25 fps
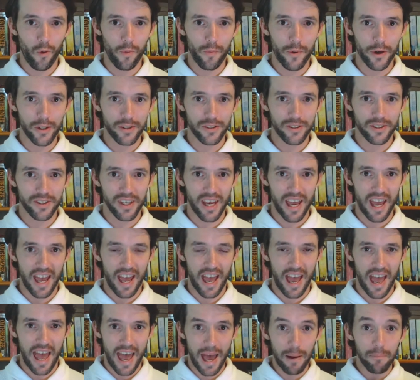almost
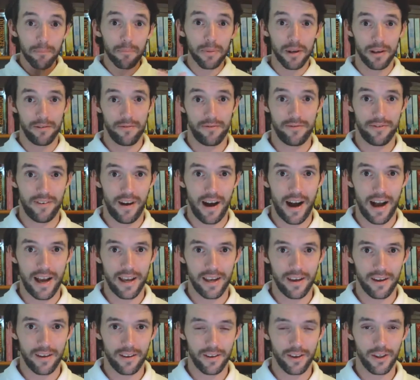
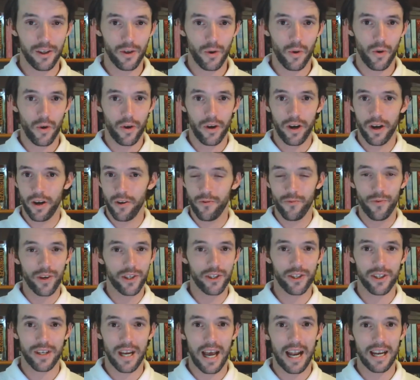amplify your
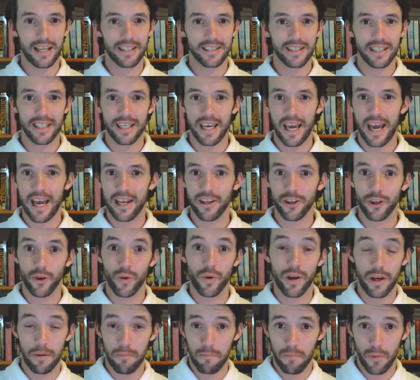originality and
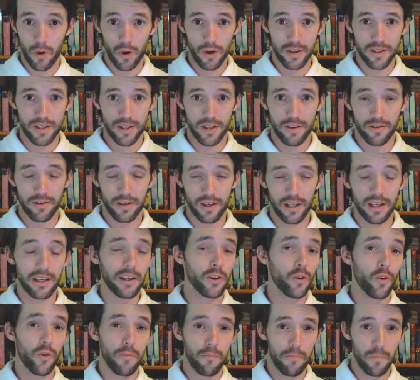your immersive
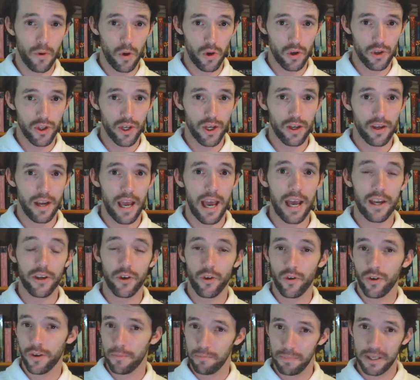and your immersion and
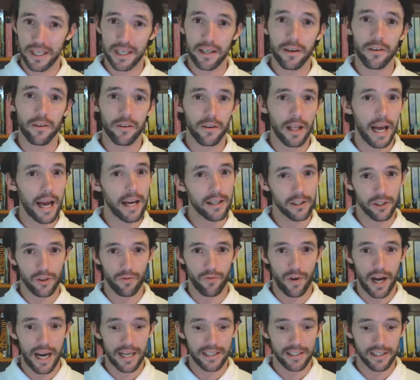your appeal as a
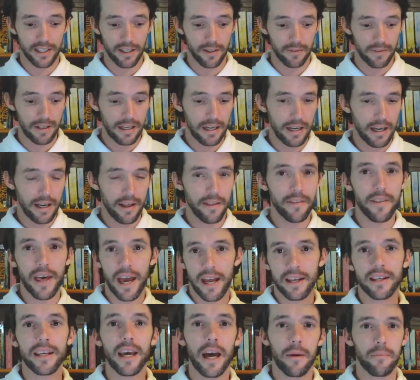writer
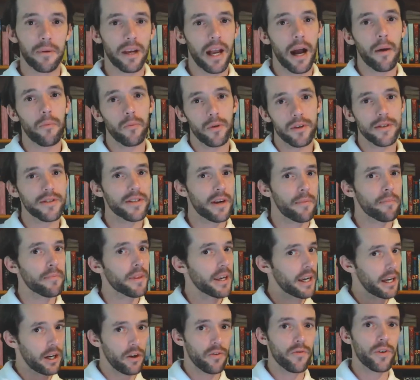than coming up with
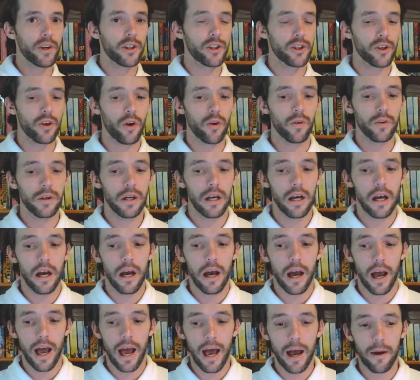something original.
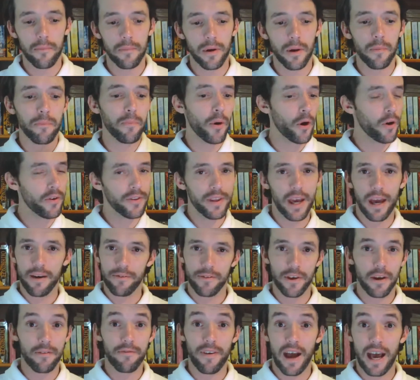Um, both
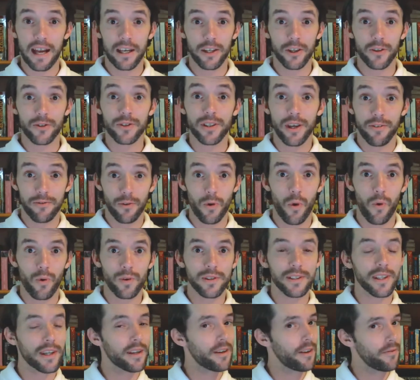have their values, of
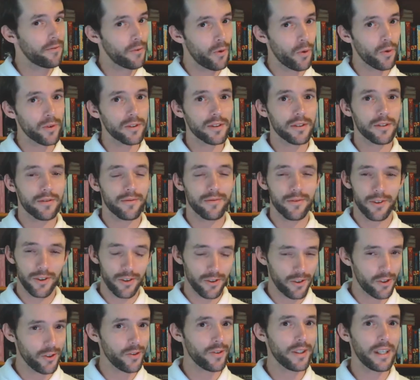course, and of course
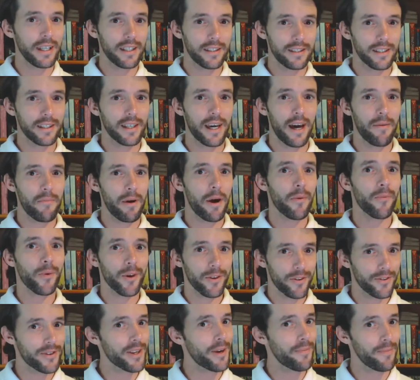you do need to come up
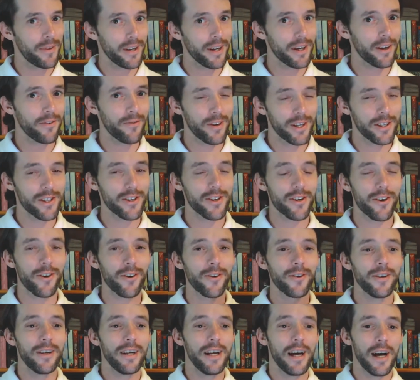with something
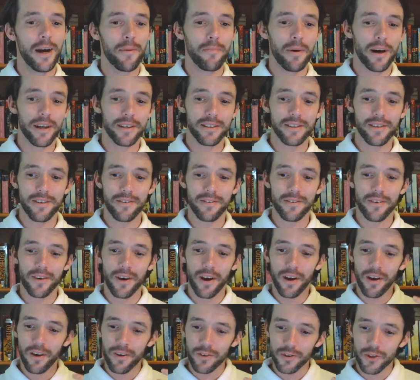original, but
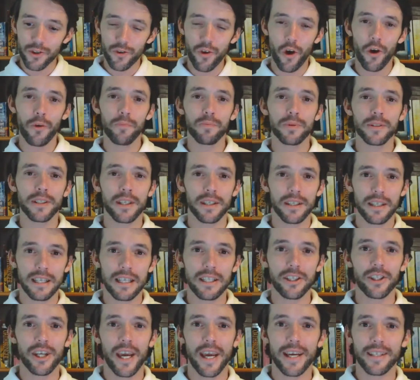tropes and
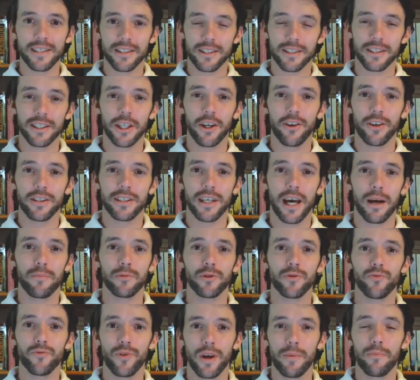cliches and
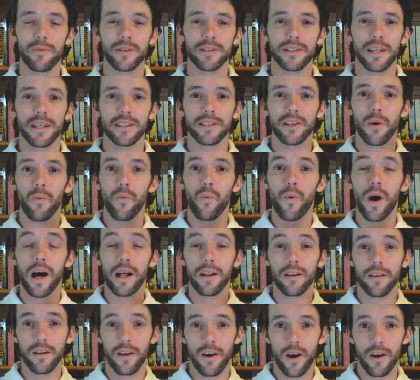stereotypes represent a
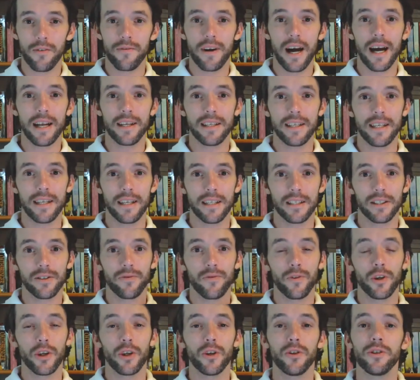well of ideas
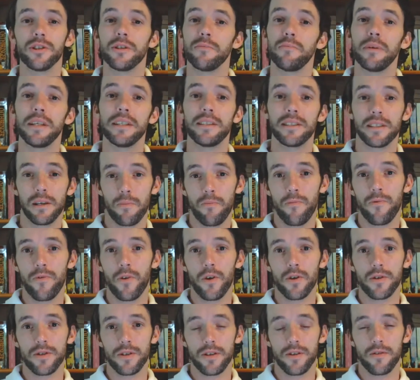for you to be
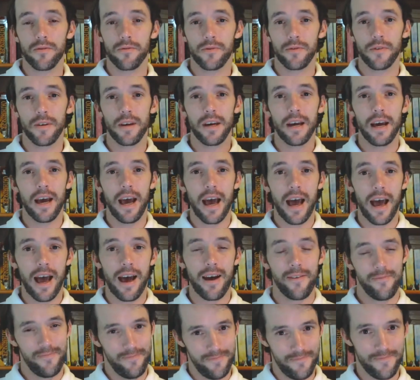subversive.
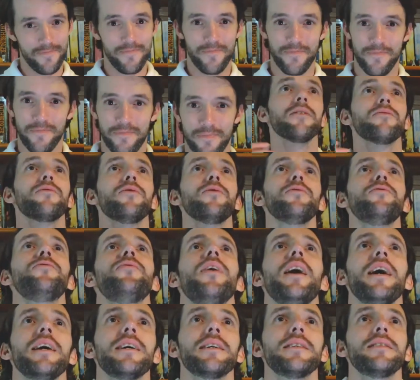And for
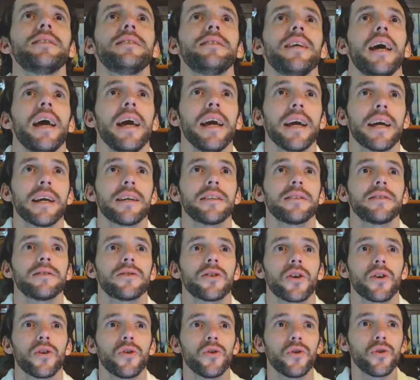fuck's
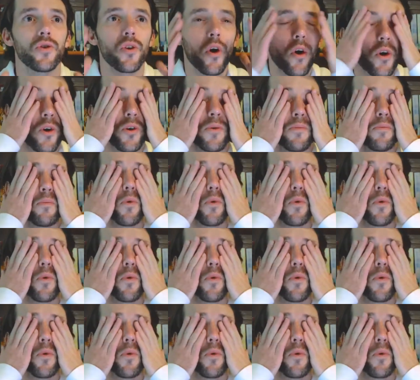sakes, no